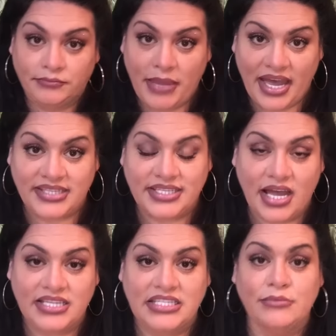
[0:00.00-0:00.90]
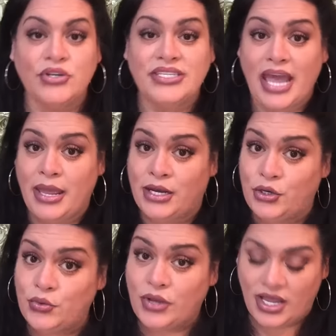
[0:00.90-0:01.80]
past customers and
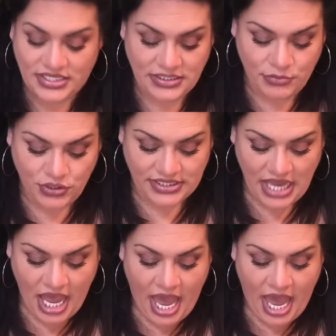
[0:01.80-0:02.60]
new customers,